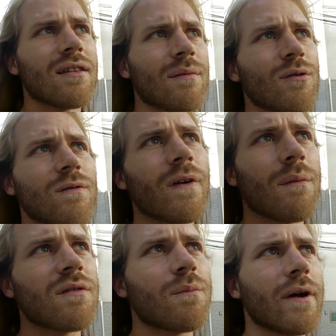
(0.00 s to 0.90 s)
The most
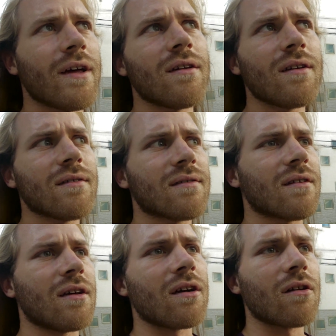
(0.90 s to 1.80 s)
famous brand is
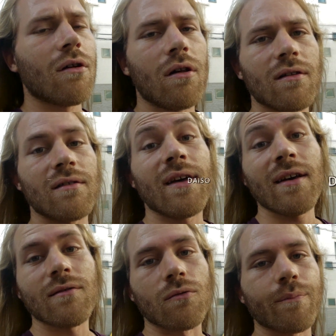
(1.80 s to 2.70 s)
called
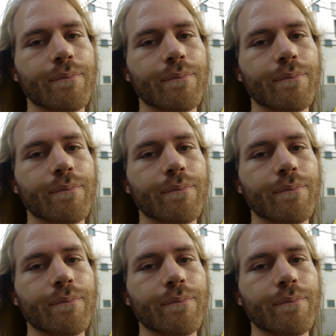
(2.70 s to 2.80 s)
Daiso.